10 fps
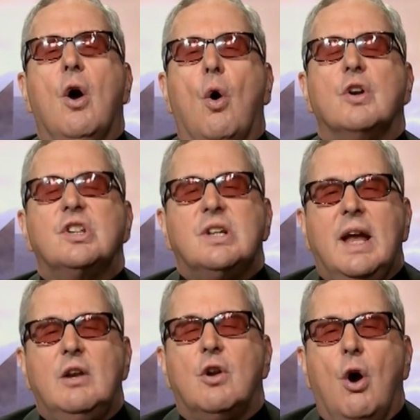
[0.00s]
or
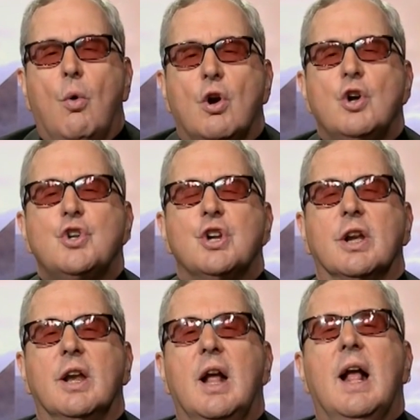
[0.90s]
state
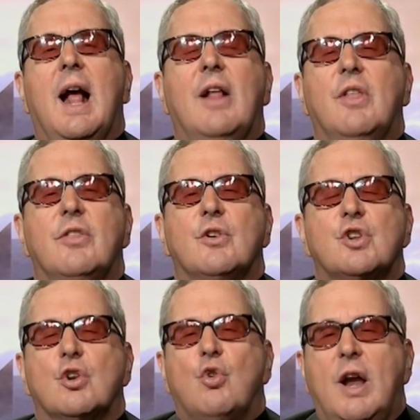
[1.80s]
coercion. And
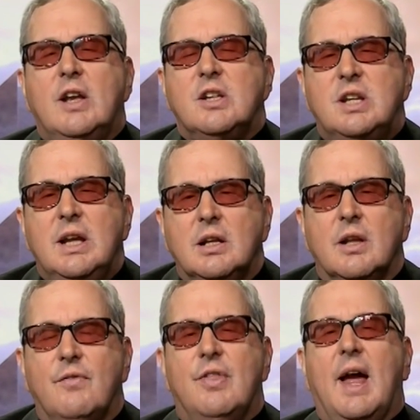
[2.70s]
there's a great deal
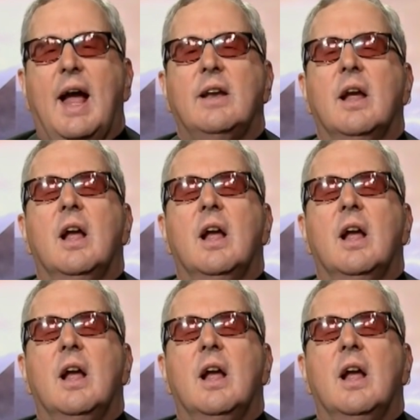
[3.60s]
of that,